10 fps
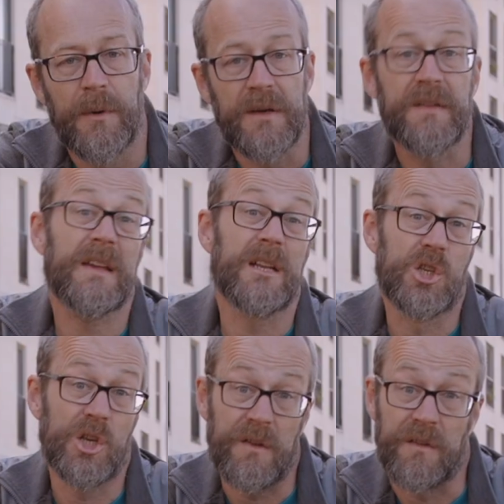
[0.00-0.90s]
bikes, and
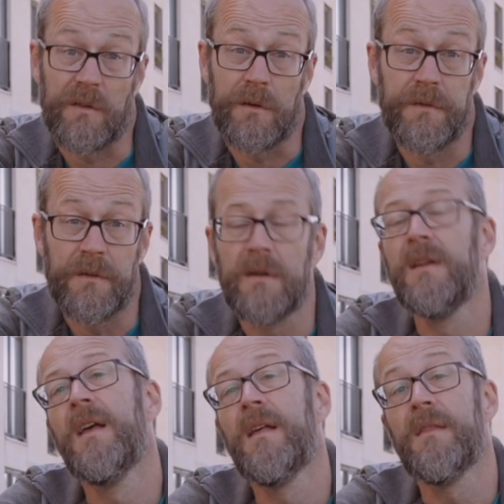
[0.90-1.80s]
just as often
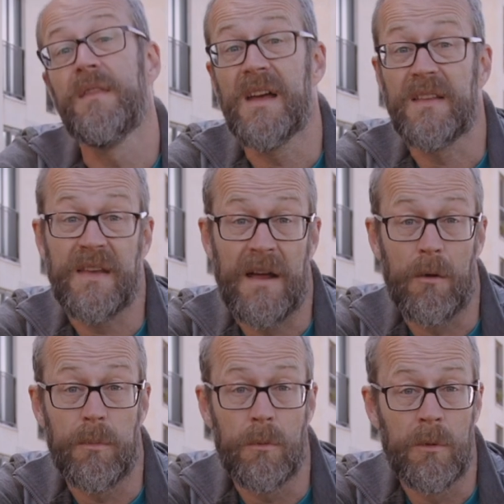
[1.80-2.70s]
they're
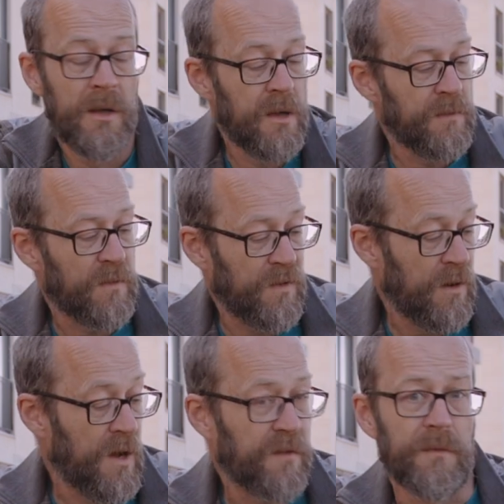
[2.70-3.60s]
terrible. The
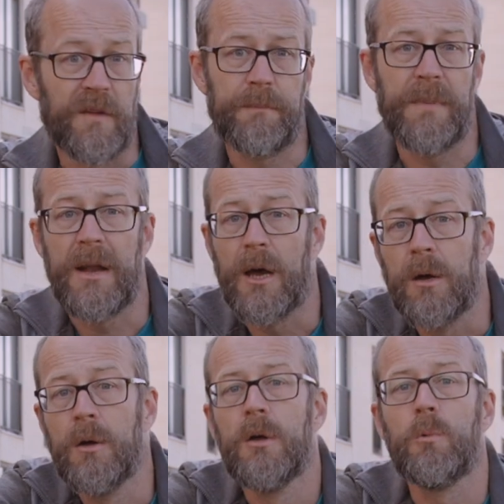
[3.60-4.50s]
tyres on this
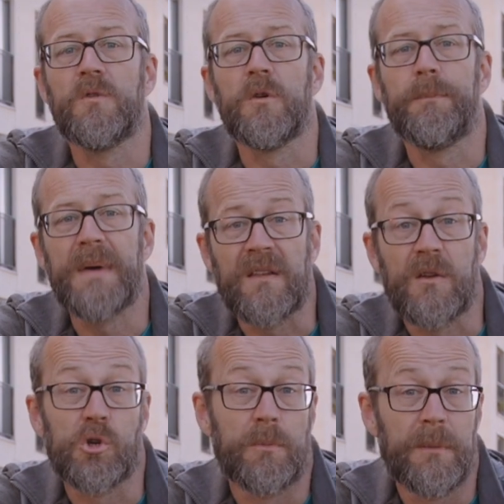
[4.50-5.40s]
Benno will do a better
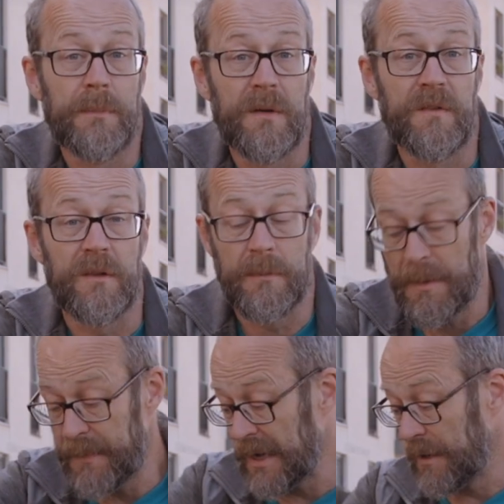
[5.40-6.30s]
job than most of them. They're
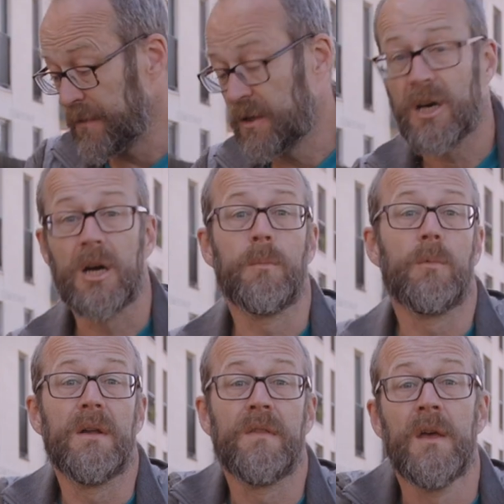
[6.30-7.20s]
big enough to cope
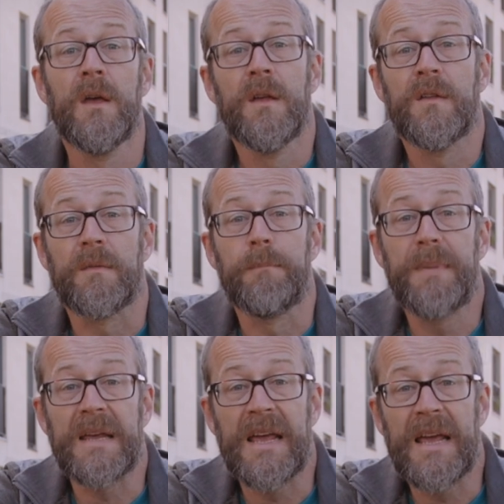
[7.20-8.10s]
with some
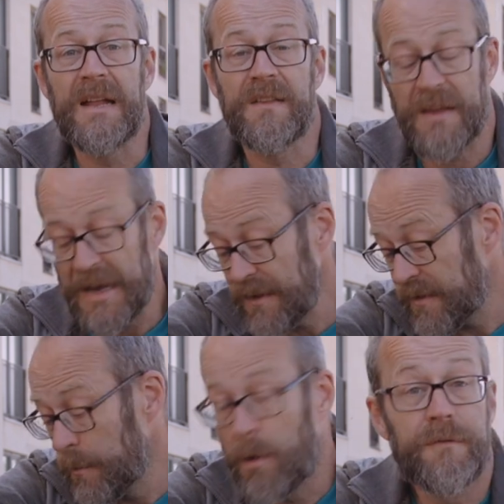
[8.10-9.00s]
big hits and
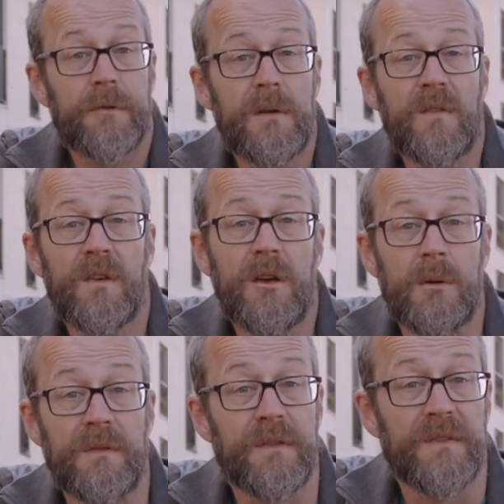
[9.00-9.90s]
some off-road too
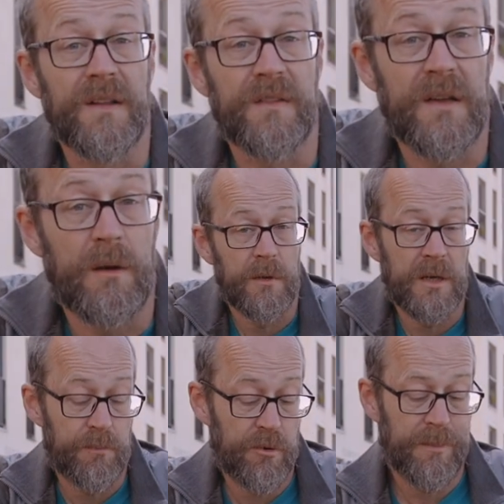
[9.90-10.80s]
if you fancy it, although you
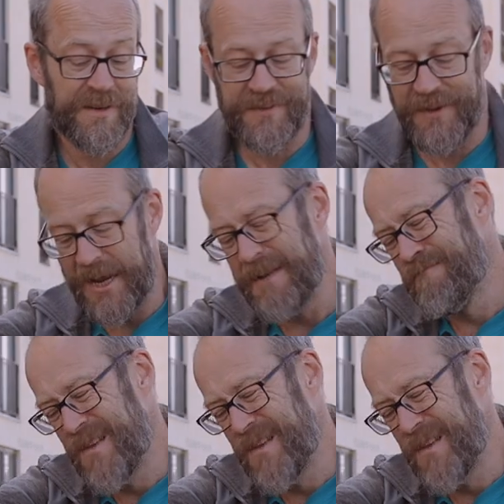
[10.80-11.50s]
can probably see